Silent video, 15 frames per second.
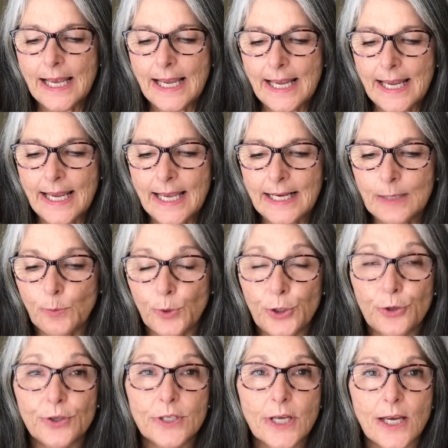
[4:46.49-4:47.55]
And
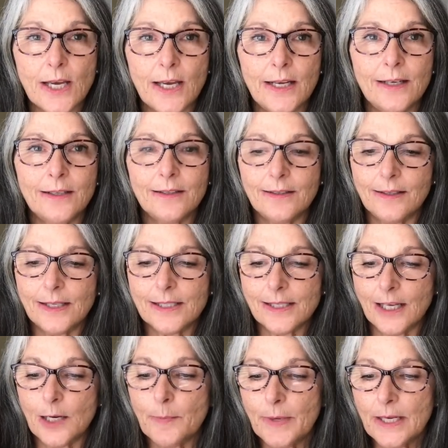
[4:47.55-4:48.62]
when you're done, it's
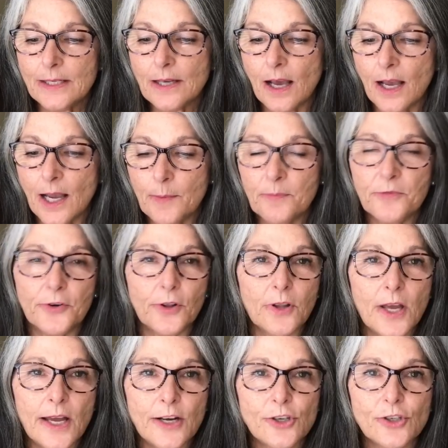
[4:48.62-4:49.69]
going to be time for
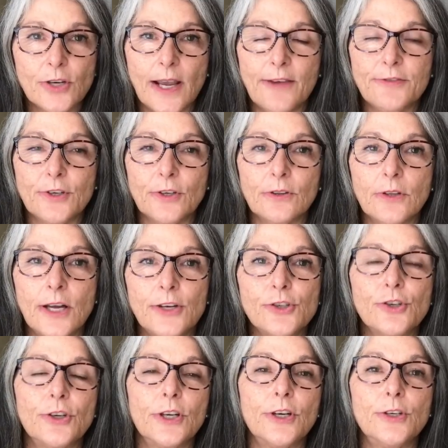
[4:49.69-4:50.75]
lunch. After
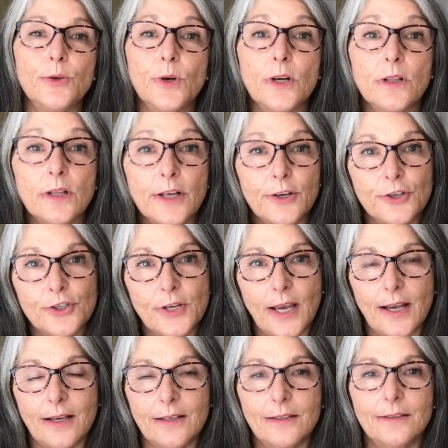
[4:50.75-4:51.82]
lunch, you're going to do a clutter
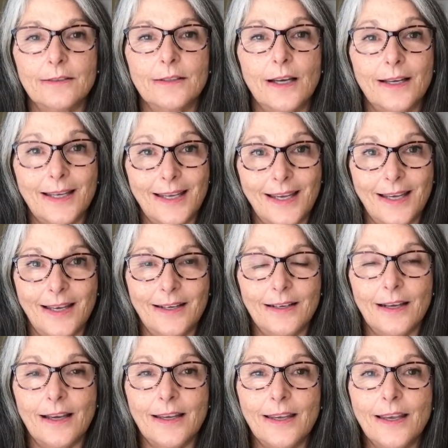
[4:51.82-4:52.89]
check again.
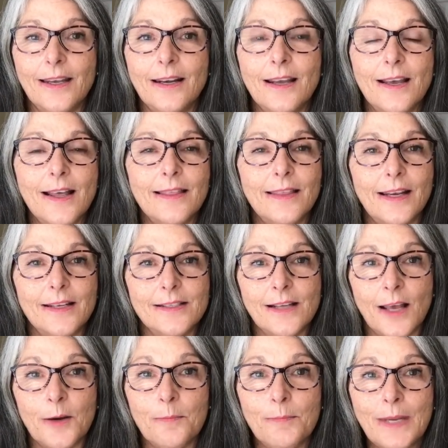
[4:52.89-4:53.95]
Again, that is
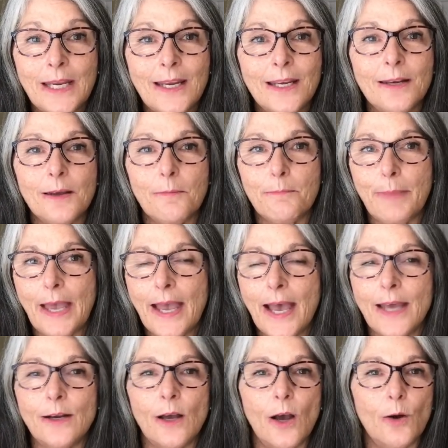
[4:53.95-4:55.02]
not a mean,
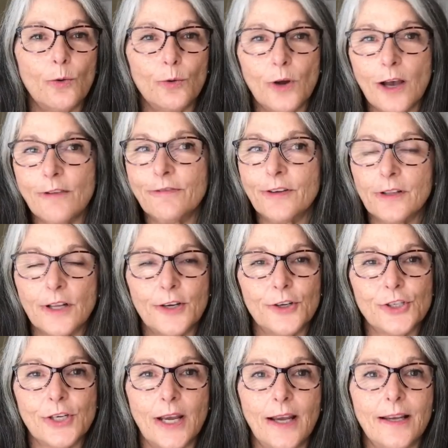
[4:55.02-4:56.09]
bad, rough clutter
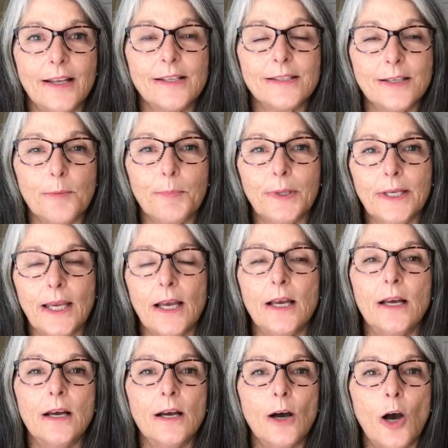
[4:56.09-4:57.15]
check. It's simply a,
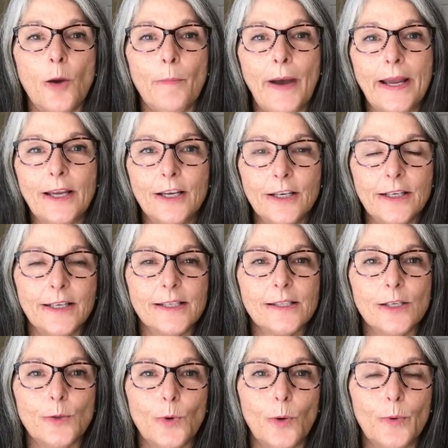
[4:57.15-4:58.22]
oh my
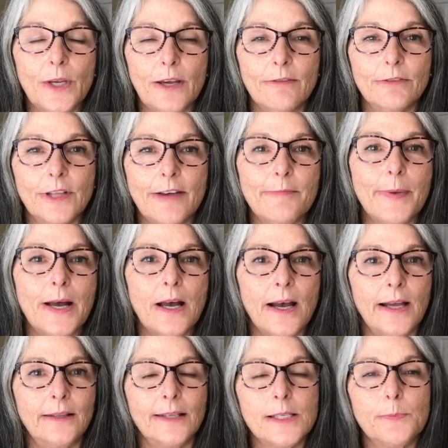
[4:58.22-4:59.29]
goodness, look what we have left
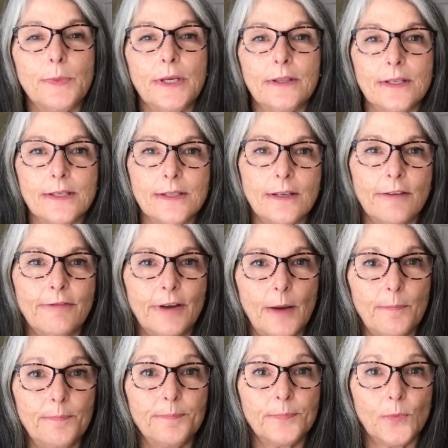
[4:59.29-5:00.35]
behind. Let's pick this stuff
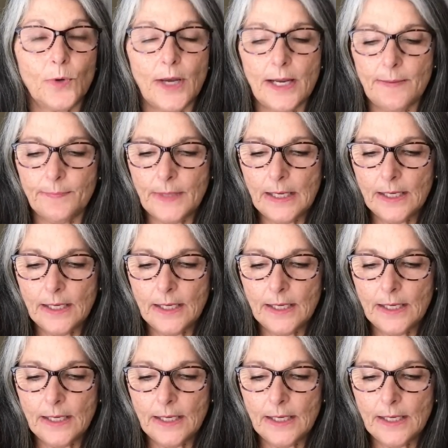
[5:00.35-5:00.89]
up right?